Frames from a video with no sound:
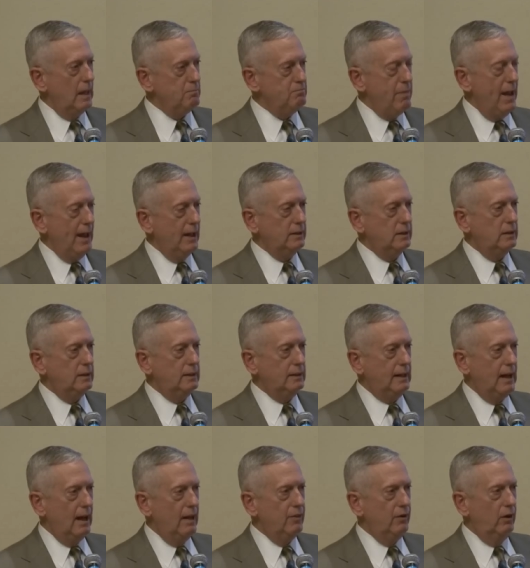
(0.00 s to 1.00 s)
they banded
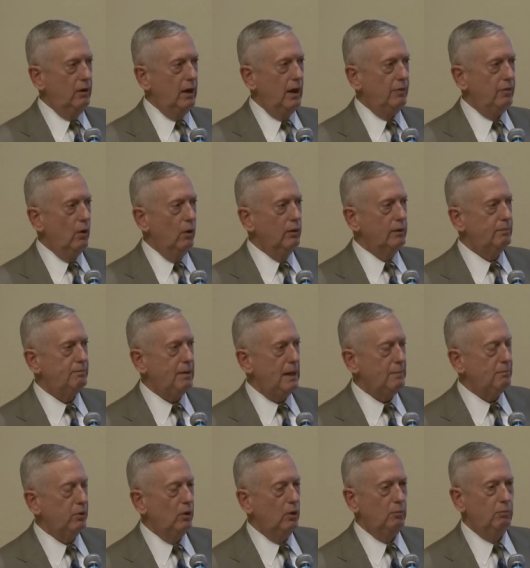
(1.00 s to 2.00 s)
together, and those
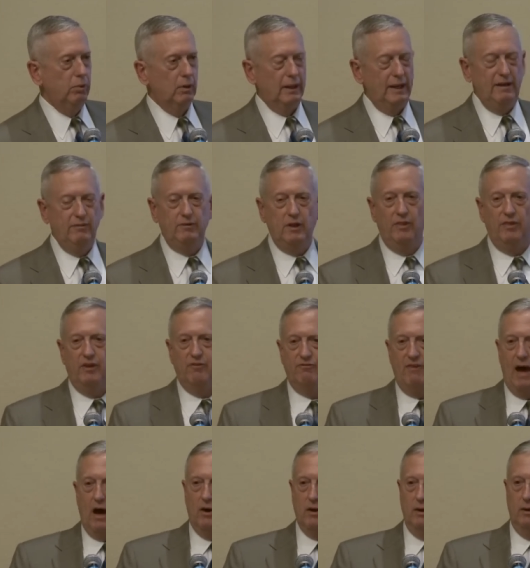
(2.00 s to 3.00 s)
people who believed in the
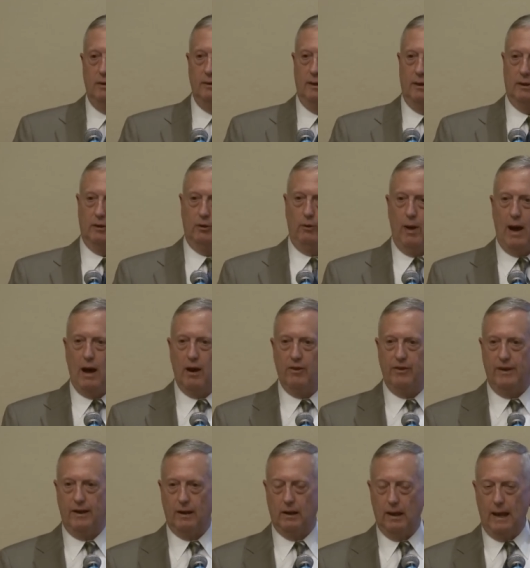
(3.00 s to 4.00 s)
values that grew out of
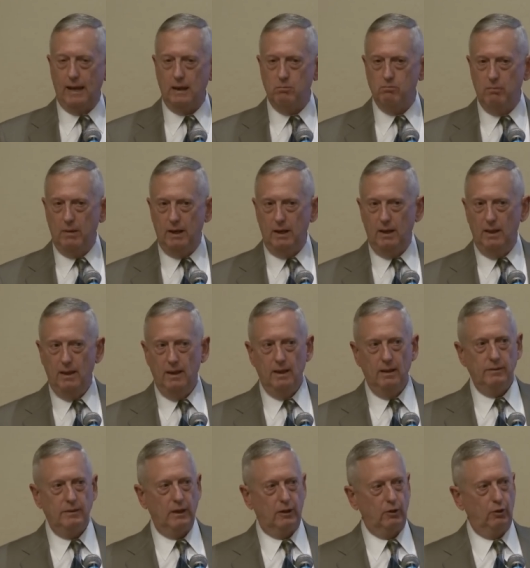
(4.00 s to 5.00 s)
the Enlightenment,
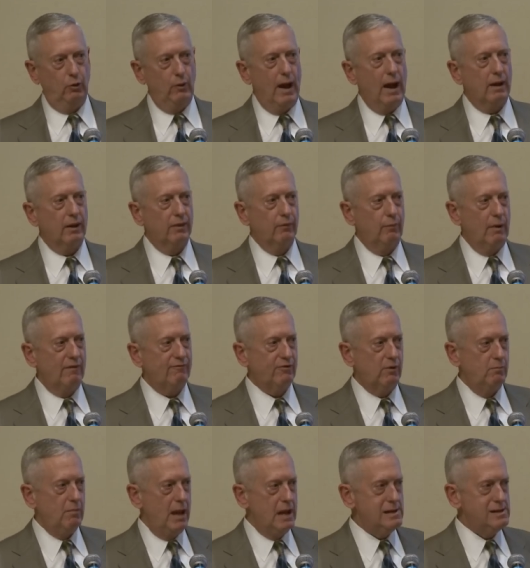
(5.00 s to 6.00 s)
that grew out of the
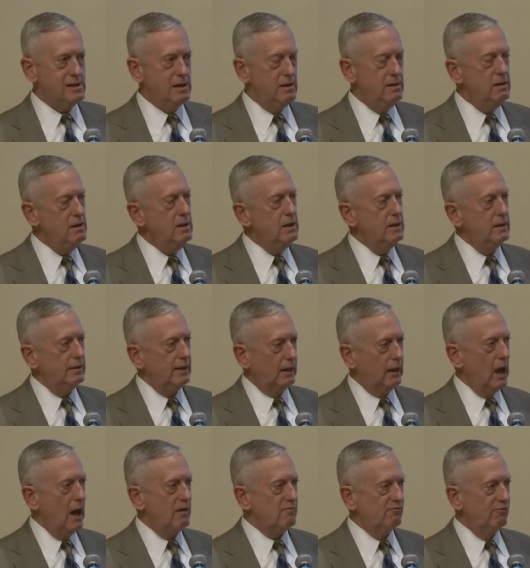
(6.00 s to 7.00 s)
Reformation, that
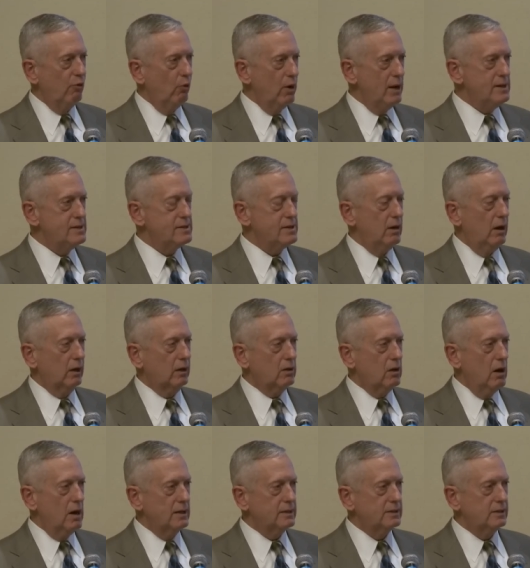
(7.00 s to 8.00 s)
got voice in our
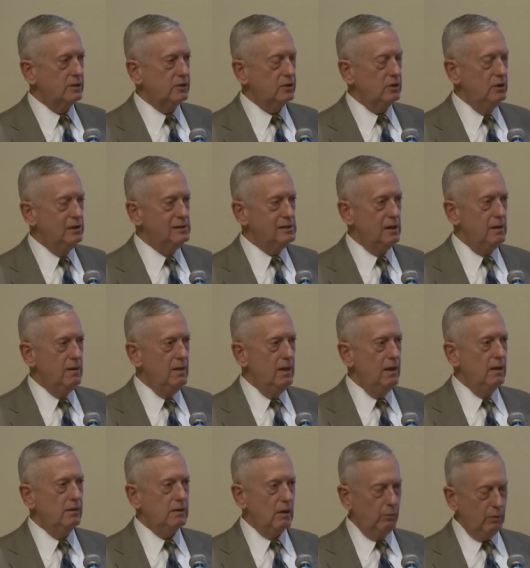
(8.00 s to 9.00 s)
Constitution,
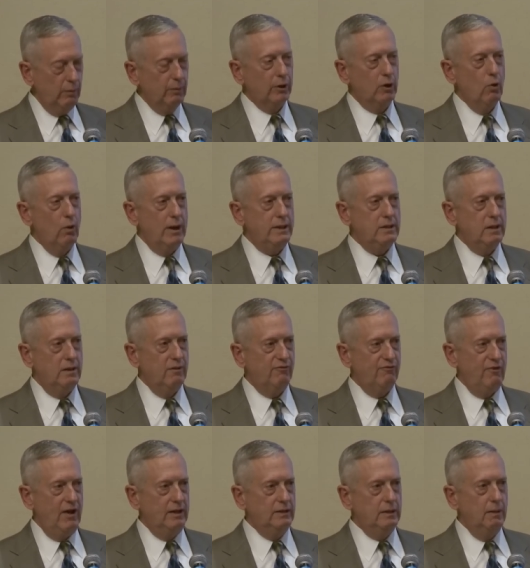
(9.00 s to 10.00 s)
that we were going to
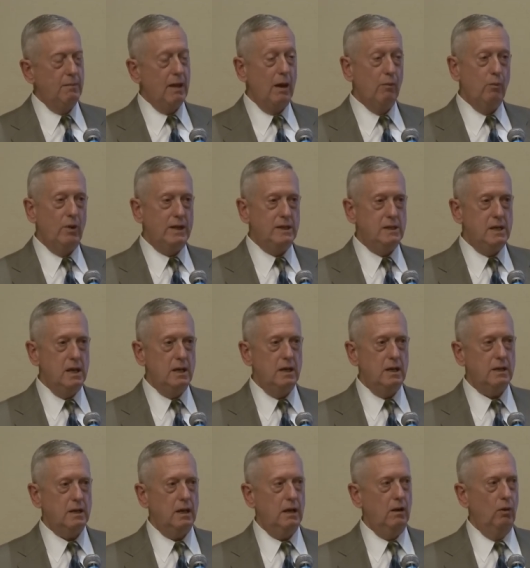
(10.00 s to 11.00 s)
defend them, and we did
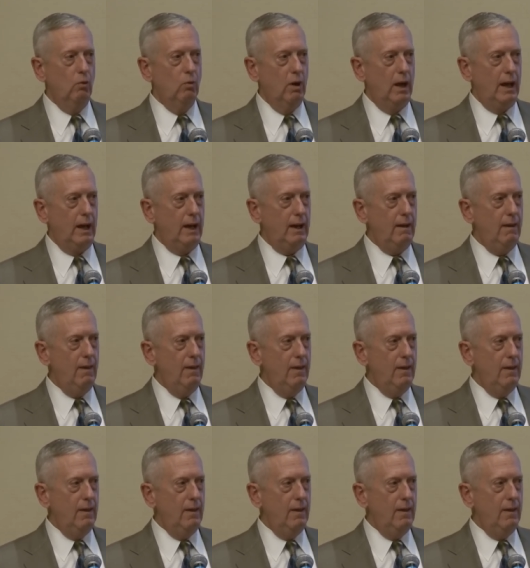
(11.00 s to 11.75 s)
it in a way